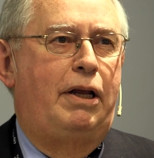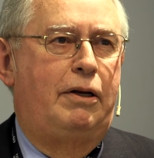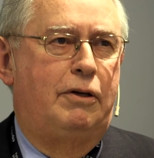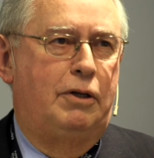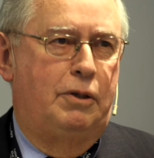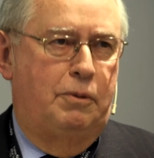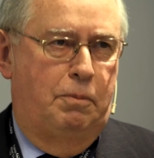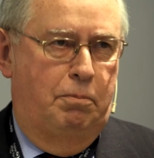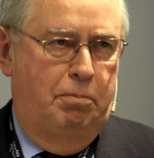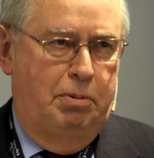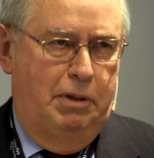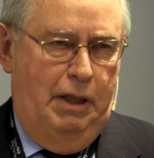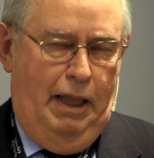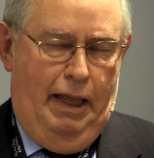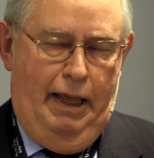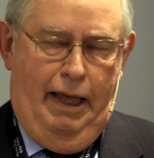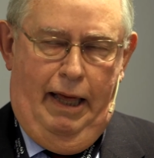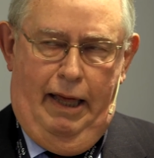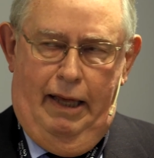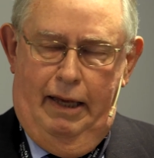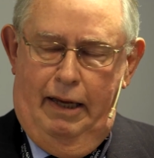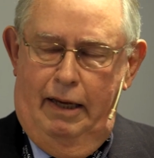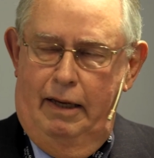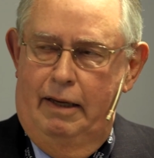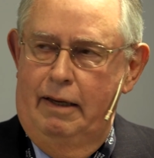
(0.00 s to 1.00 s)
into
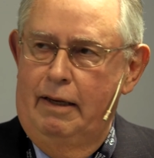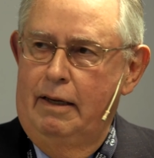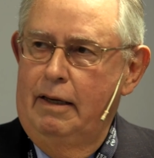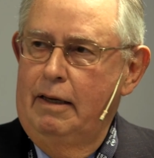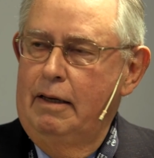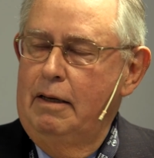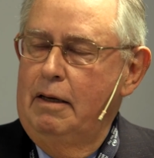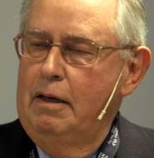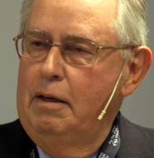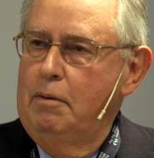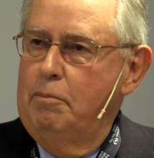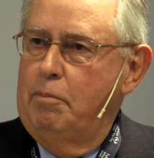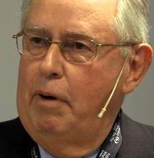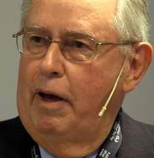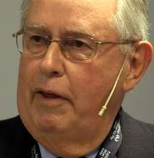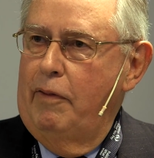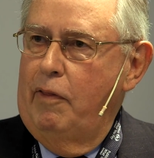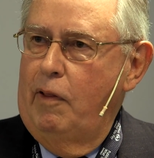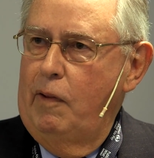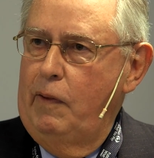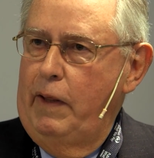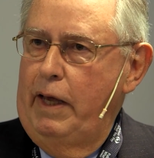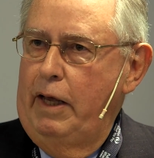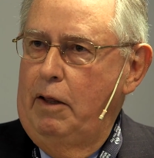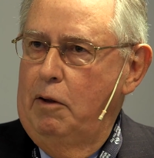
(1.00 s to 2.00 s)
play by
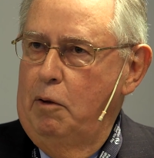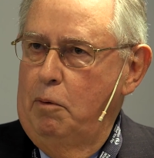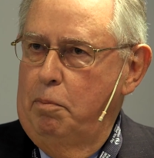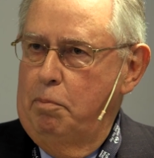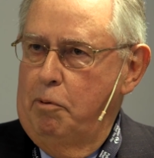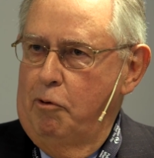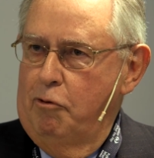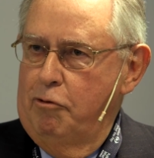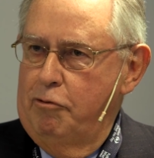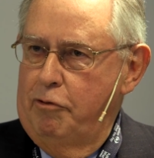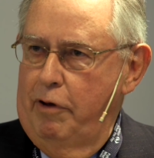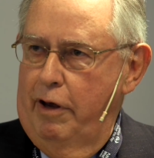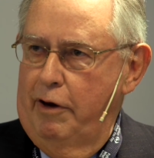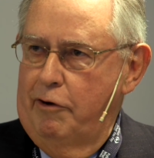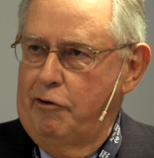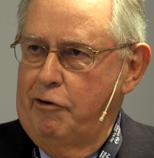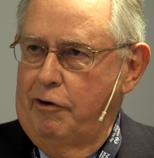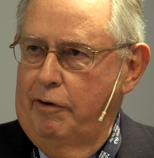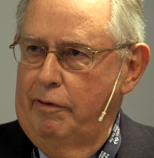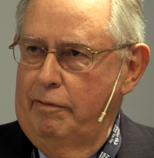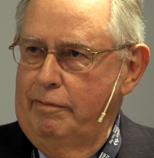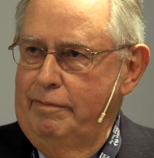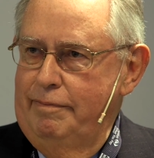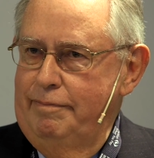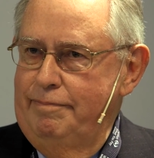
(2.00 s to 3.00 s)
the legal
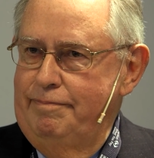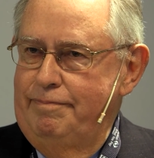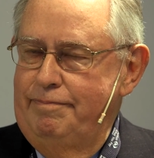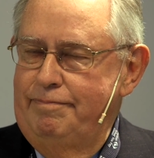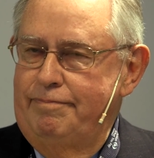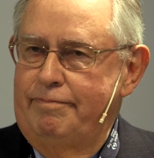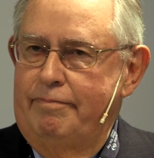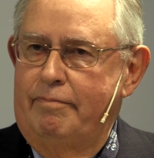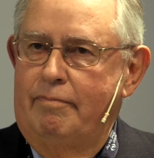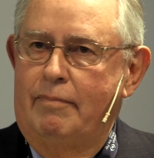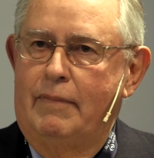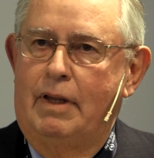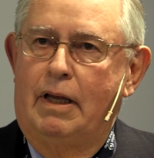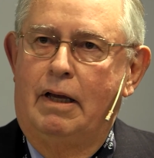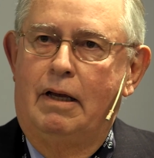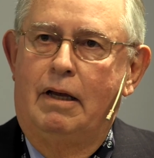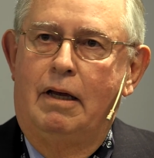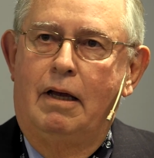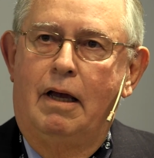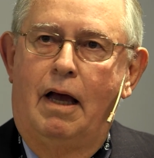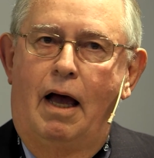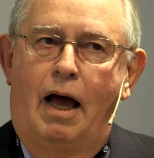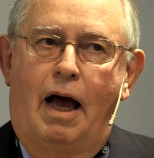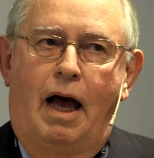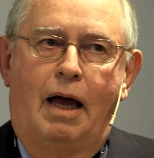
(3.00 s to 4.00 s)
profession.
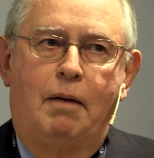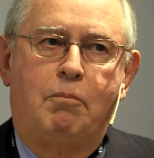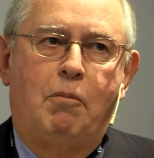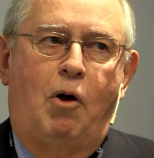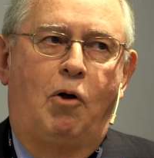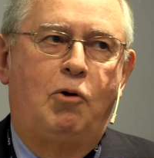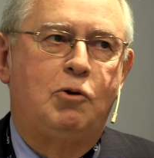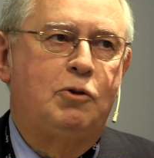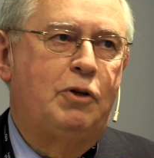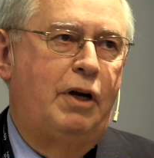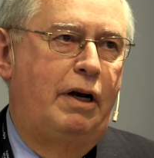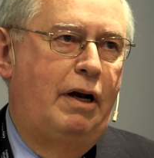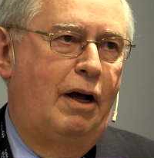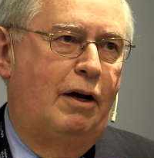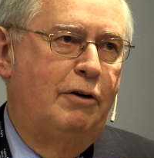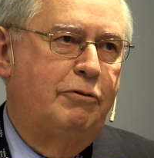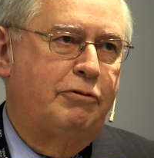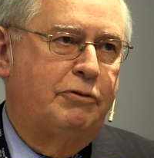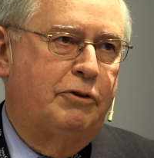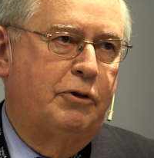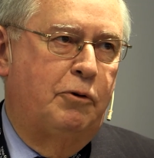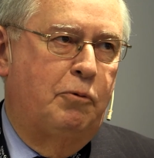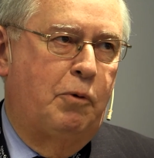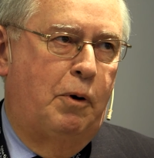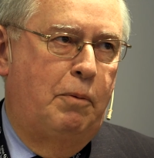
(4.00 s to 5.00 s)
I'm old
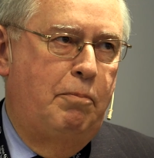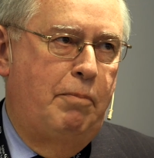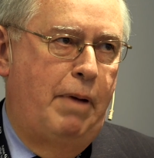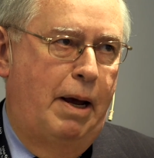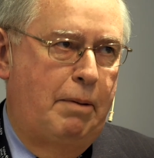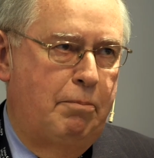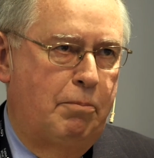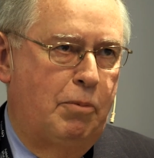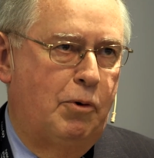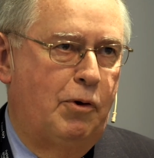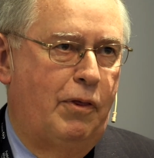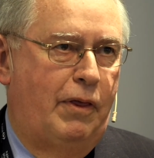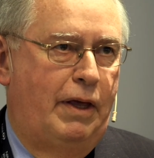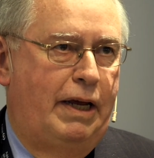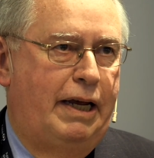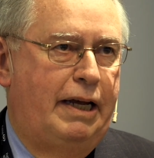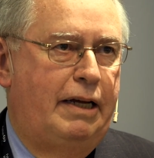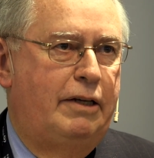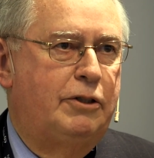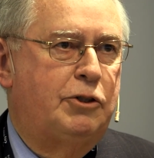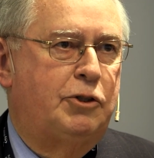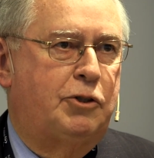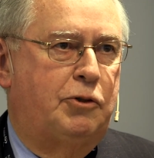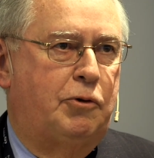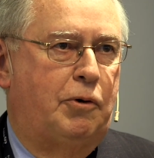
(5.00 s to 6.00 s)
enough to remember the
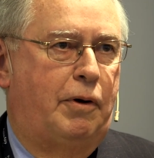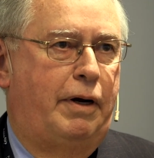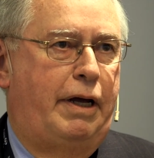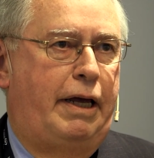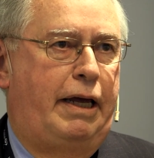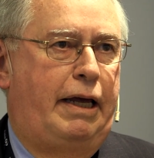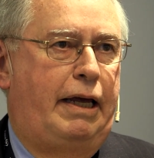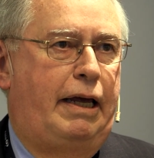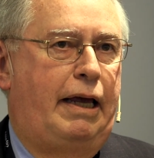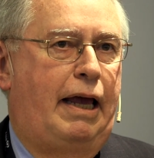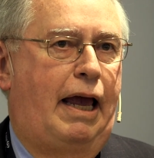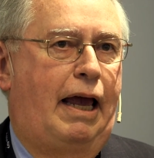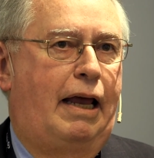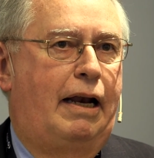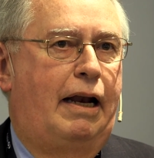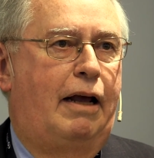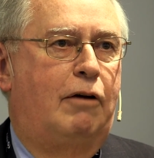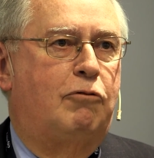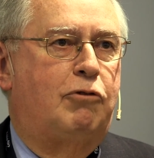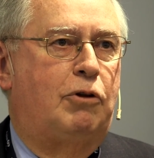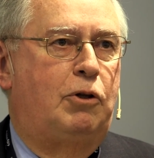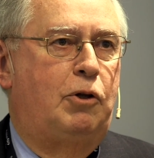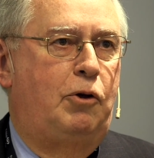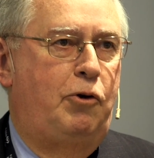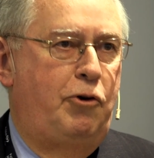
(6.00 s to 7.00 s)
history and
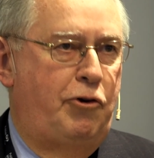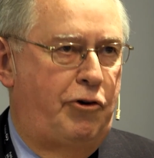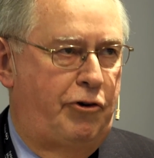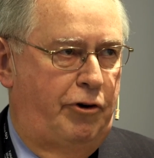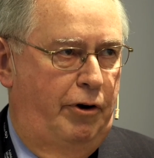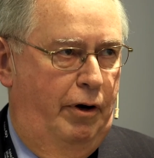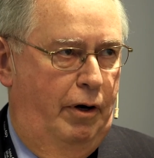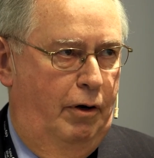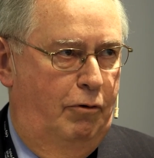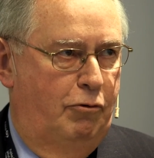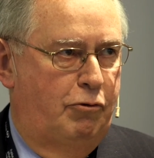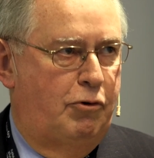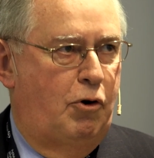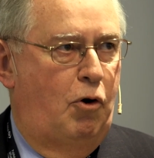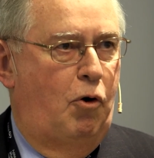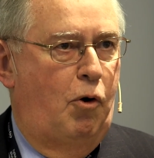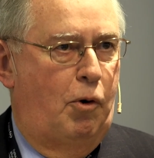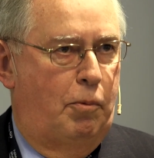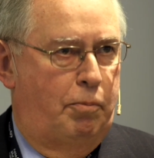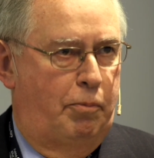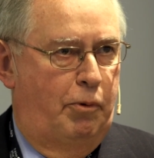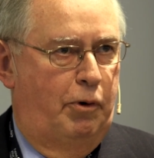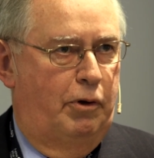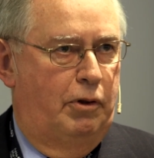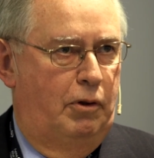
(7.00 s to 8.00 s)
evolution of
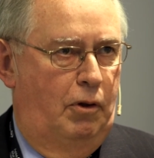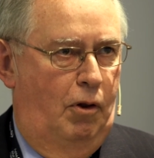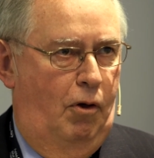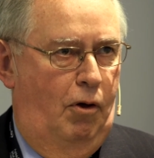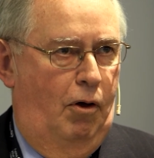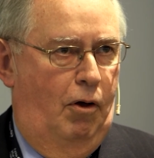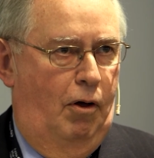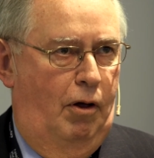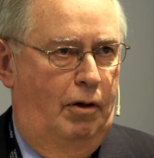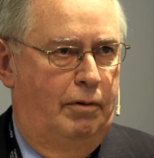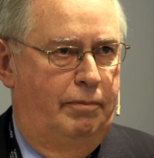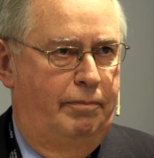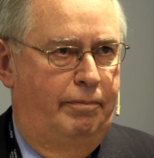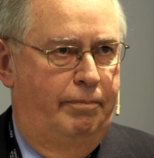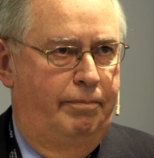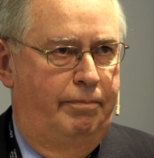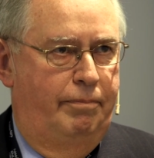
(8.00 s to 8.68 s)
corporate law.